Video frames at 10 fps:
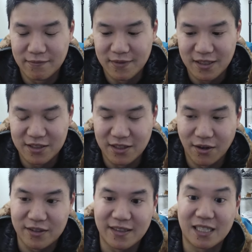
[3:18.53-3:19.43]
essentially
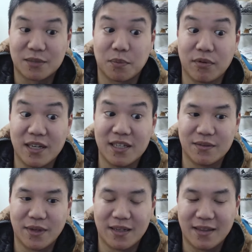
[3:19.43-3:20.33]
Arctic exploration,
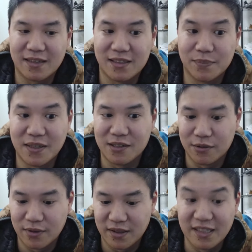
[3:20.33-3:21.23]
we had that zipped
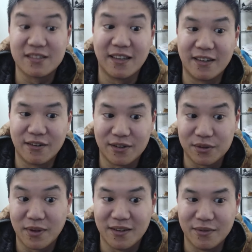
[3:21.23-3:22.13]
into an insulator as
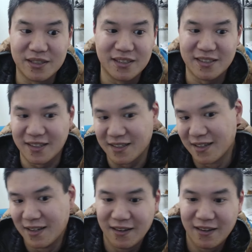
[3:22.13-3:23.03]
well, which is like
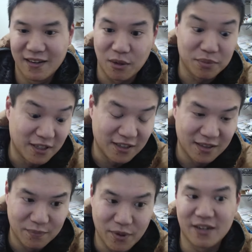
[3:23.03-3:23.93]

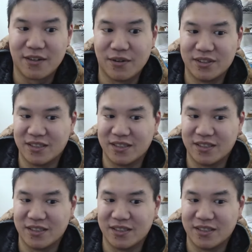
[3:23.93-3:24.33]
completely bonkers.